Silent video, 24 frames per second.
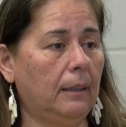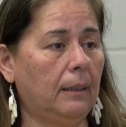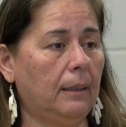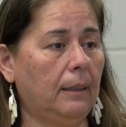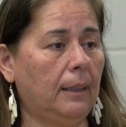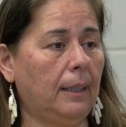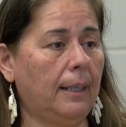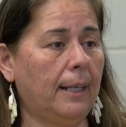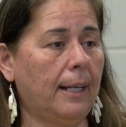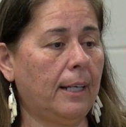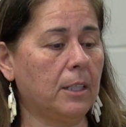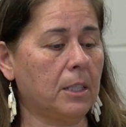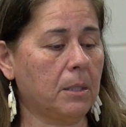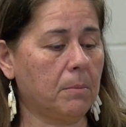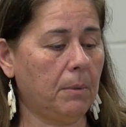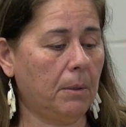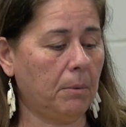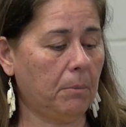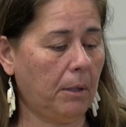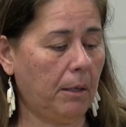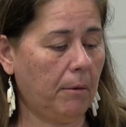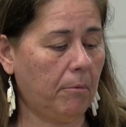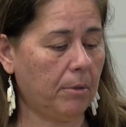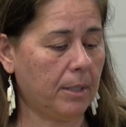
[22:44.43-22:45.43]
The
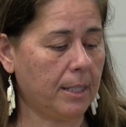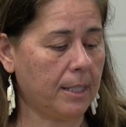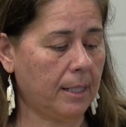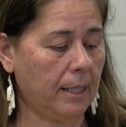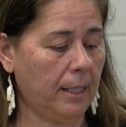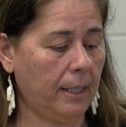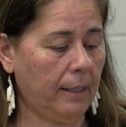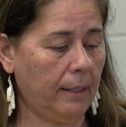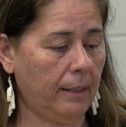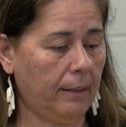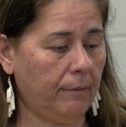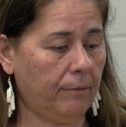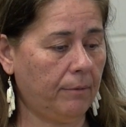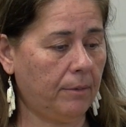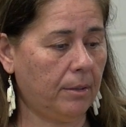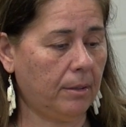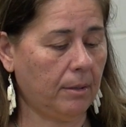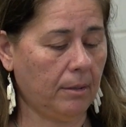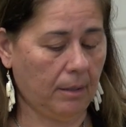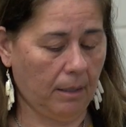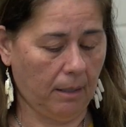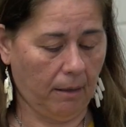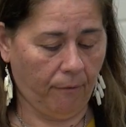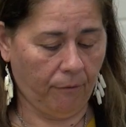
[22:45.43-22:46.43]
announcement we
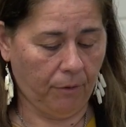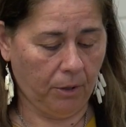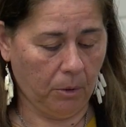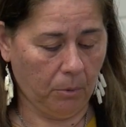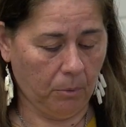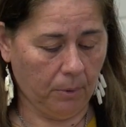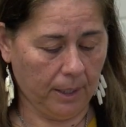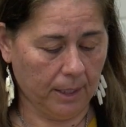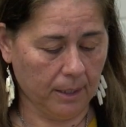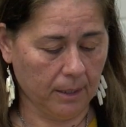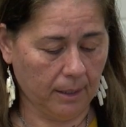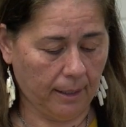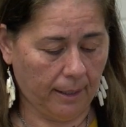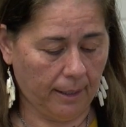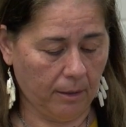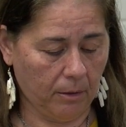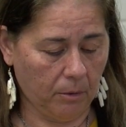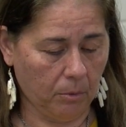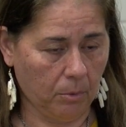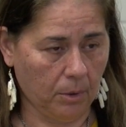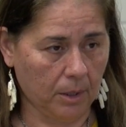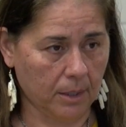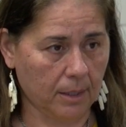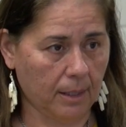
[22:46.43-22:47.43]
received a few weeks later
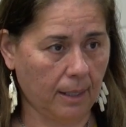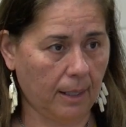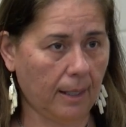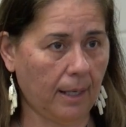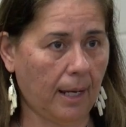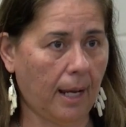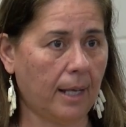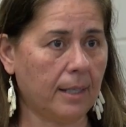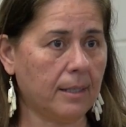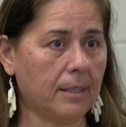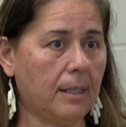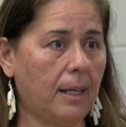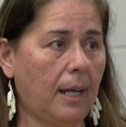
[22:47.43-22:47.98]
was that yes,